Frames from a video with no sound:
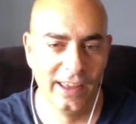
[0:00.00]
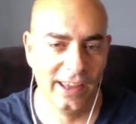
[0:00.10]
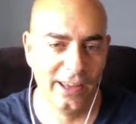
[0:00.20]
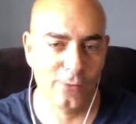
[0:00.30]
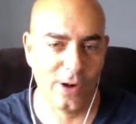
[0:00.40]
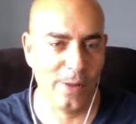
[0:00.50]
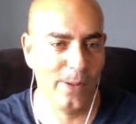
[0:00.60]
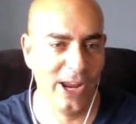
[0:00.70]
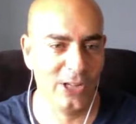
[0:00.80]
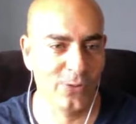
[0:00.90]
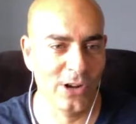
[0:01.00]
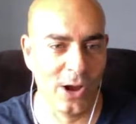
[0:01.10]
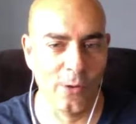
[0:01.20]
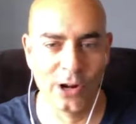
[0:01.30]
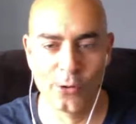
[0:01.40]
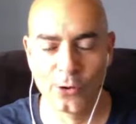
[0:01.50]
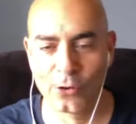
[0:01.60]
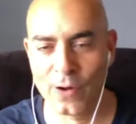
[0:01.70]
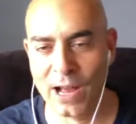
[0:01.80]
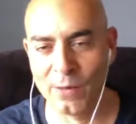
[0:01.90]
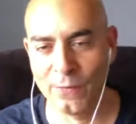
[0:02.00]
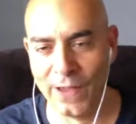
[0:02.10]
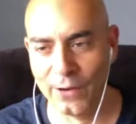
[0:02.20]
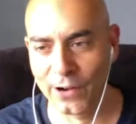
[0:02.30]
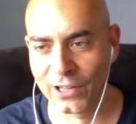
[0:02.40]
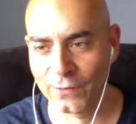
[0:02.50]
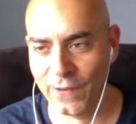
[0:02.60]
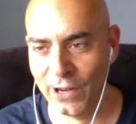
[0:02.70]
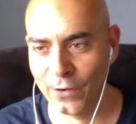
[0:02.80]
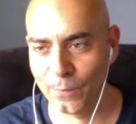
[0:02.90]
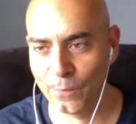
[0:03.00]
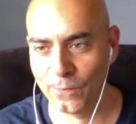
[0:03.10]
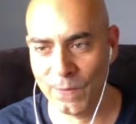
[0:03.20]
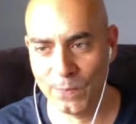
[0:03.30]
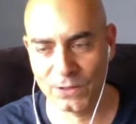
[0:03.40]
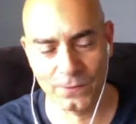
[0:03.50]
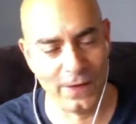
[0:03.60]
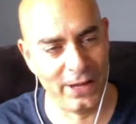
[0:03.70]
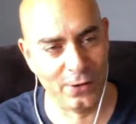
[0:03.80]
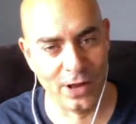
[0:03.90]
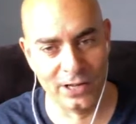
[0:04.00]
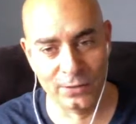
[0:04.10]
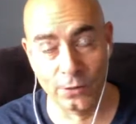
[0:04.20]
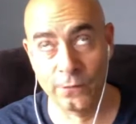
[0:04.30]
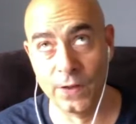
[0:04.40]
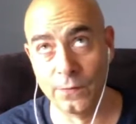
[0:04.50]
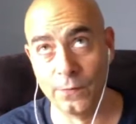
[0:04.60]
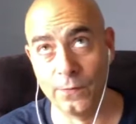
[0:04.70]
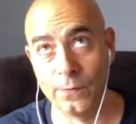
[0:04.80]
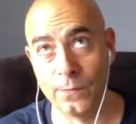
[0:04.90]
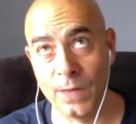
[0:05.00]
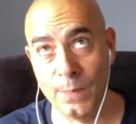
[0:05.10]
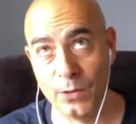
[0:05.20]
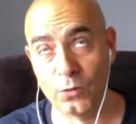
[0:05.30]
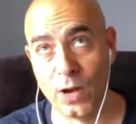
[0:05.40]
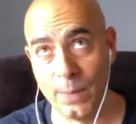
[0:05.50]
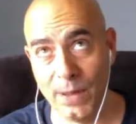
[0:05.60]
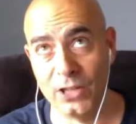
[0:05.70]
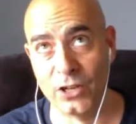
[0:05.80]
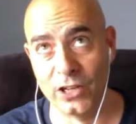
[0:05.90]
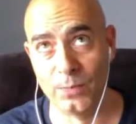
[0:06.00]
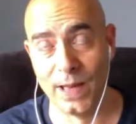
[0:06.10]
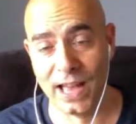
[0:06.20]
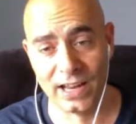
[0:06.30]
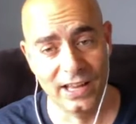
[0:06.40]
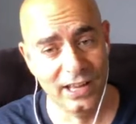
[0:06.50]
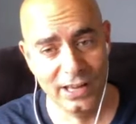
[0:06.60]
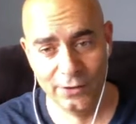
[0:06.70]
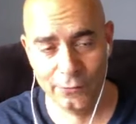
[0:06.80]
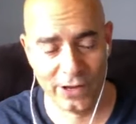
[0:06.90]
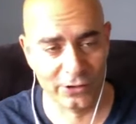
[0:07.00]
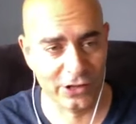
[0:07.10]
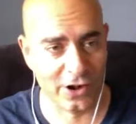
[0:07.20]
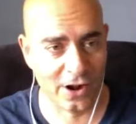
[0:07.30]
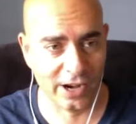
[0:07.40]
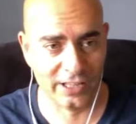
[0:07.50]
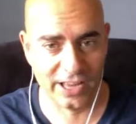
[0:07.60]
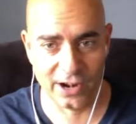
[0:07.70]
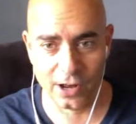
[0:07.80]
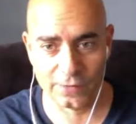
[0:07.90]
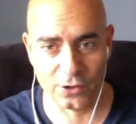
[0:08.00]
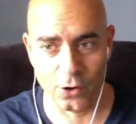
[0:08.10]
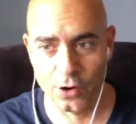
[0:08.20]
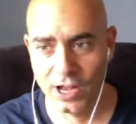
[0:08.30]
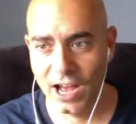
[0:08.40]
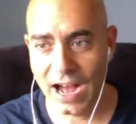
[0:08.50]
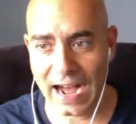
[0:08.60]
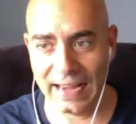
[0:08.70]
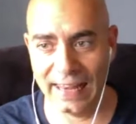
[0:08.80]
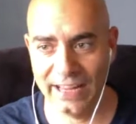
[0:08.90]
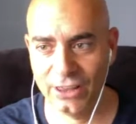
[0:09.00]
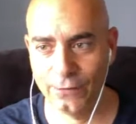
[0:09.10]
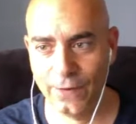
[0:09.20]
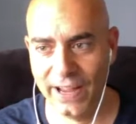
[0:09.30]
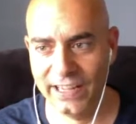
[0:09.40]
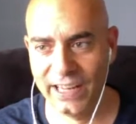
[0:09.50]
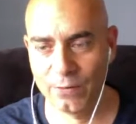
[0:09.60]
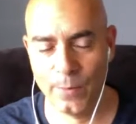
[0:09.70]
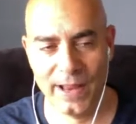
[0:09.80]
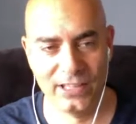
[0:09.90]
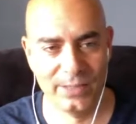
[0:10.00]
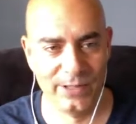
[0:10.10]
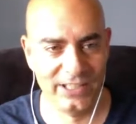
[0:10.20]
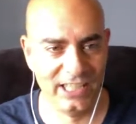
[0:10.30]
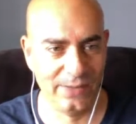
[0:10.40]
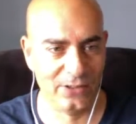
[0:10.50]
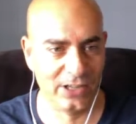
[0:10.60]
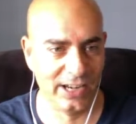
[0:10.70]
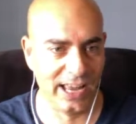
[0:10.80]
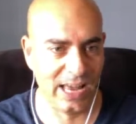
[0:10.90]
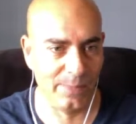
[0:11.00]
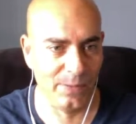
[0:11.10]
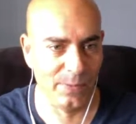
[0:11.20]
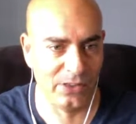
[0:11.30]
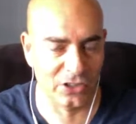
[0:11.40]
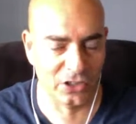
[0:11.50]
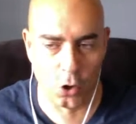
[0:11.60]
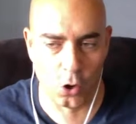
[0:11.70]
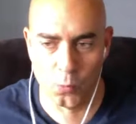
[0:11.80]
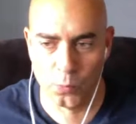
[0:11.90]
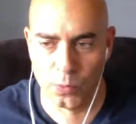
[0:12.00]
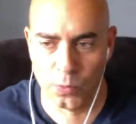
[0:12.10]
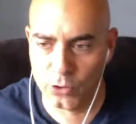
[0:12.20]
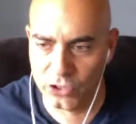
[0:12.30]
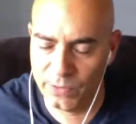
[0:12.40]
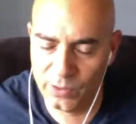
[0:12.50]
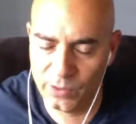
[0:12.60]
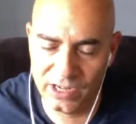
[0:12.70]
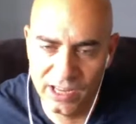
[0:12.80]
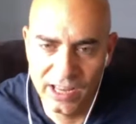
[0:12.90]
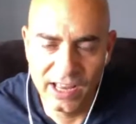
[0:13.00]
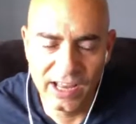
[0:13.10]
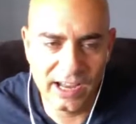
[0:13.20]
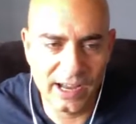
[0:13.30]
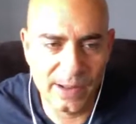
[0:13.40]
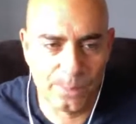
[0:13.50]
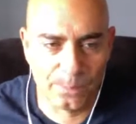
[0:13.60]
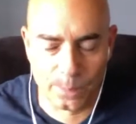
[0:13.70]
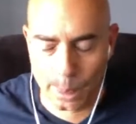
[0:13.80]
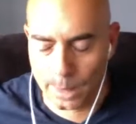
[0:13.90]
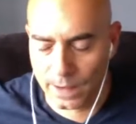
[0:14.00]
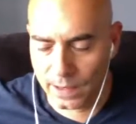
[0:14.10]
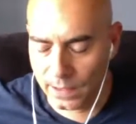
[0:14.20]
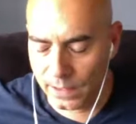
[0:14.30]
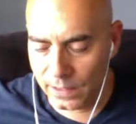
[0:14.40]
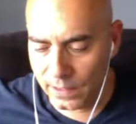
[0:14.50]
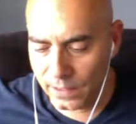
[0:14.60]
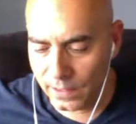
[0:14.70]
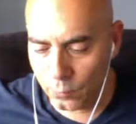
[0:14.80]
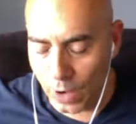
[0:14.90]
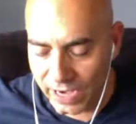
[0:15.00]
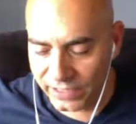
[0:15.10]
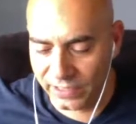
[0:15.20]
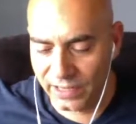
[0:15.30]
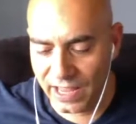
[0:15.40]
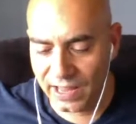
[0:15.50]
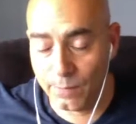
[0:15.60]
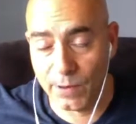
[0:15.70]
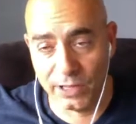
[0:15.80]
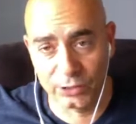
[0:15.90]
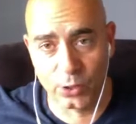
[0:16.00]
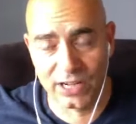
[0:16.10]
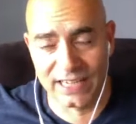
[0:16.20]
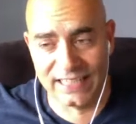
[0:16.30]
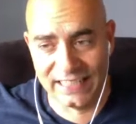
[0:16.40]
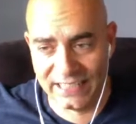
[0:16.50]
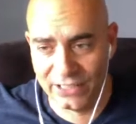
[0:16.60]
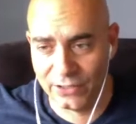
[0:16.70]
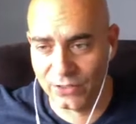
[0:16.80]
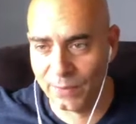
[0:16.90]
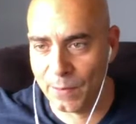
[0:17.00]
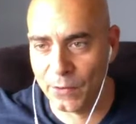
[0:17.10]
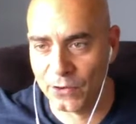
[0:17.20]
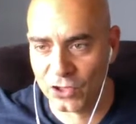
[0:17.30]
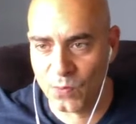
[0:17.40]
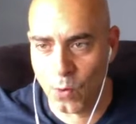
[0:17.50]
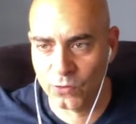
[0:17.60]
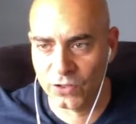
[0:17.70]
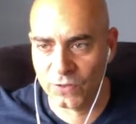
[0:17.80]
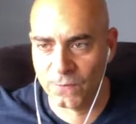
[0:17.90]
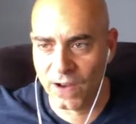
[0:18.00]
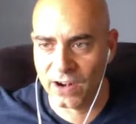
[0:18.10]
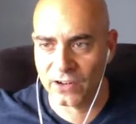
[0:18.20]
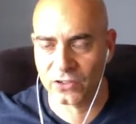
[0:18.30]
And Rampage would not want to go to the ground with Fedor because Fedor, if he puts Fedor on his, or if he puts Rampage on his back, Fedor's going to knock his head off. So I like the fight. It remains to be seen if it's going to happen. But this co-promotion between Rizin and Bellator continues. I mean, where there's smoke, there's fire.